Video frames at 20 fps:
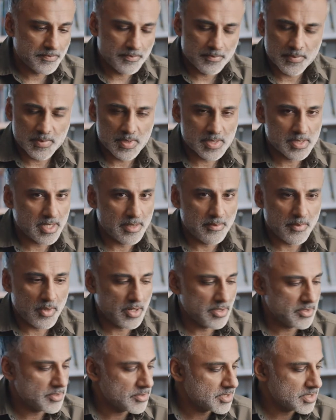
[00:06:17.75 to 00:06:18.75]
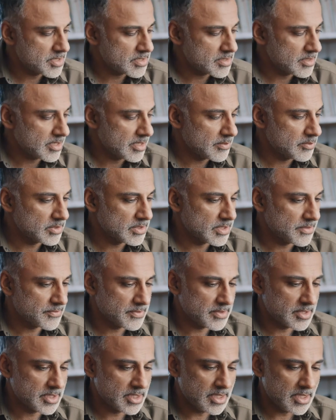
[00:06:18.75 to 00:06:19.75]
Same monitor, just labeled
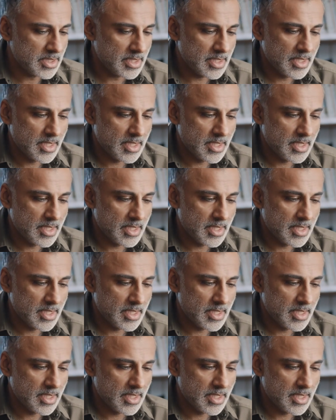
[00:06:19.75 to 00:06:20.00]
differently.